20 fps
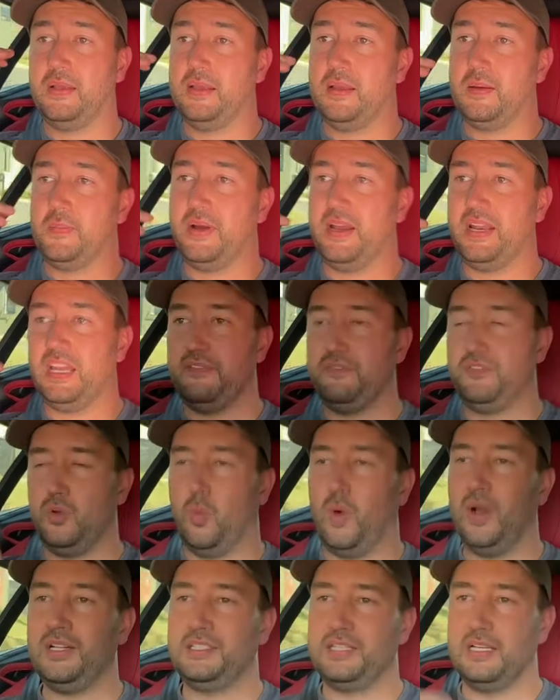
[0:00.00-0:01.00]
But if you
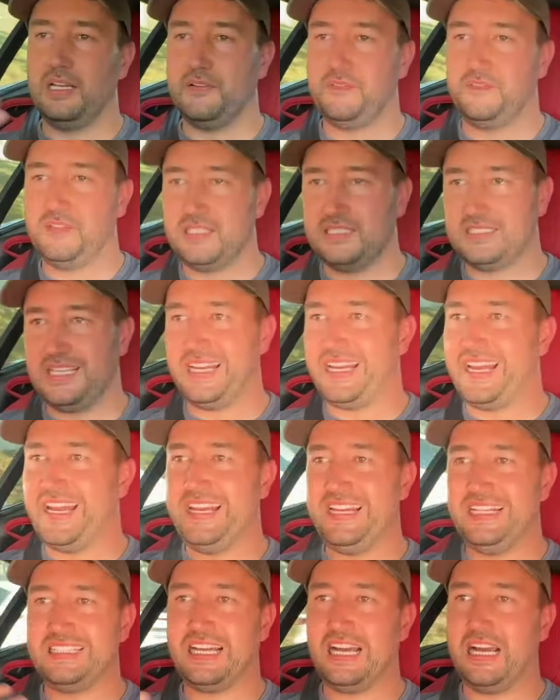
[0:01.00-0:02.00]
want to lift it at
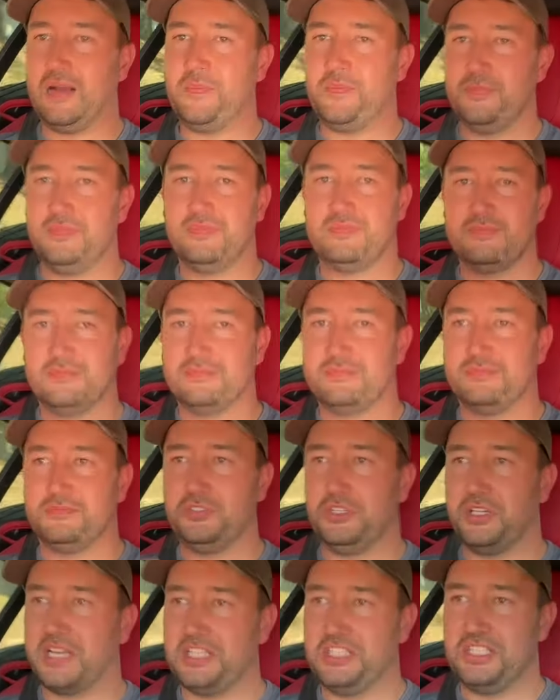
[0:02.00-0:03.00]
any time,
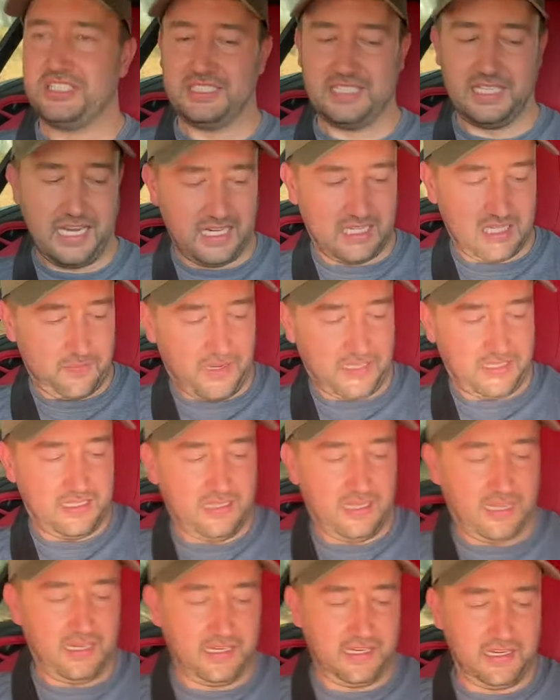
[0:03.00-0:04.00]
you can just select the button
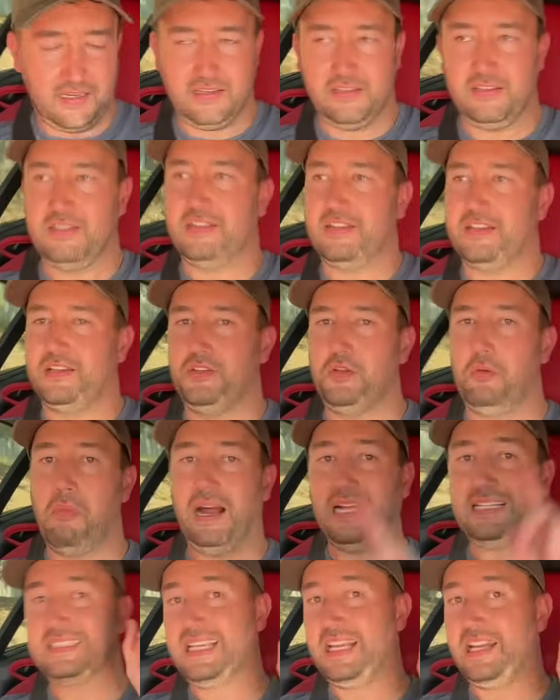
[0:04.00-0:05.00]
down here. You
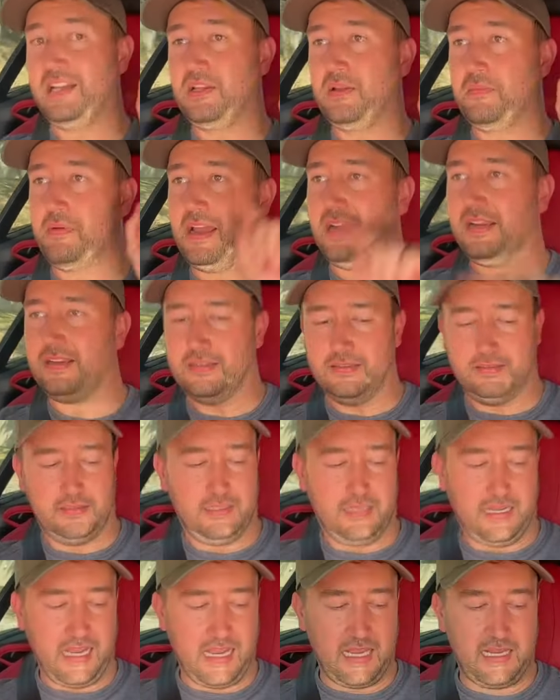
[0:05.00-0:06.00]
might see it in the back
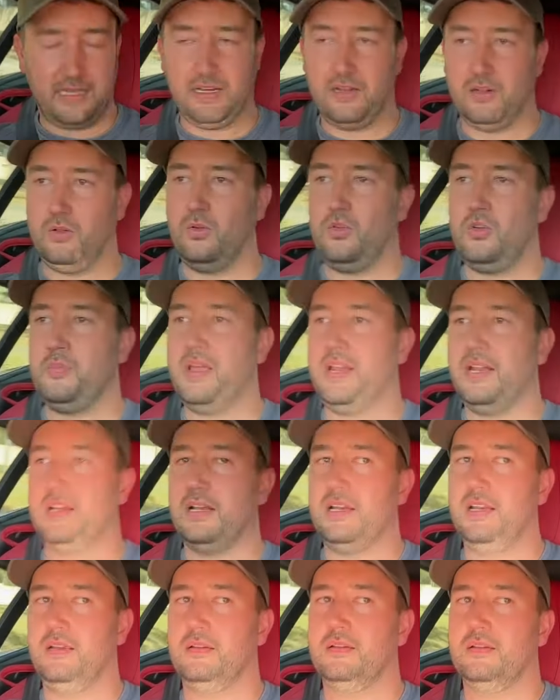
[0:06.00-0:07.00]
and it'll
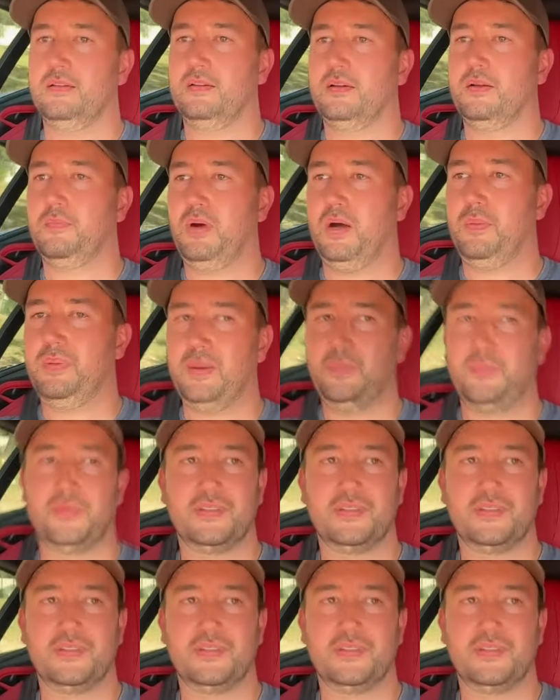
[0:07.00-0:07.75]
automatically pop up.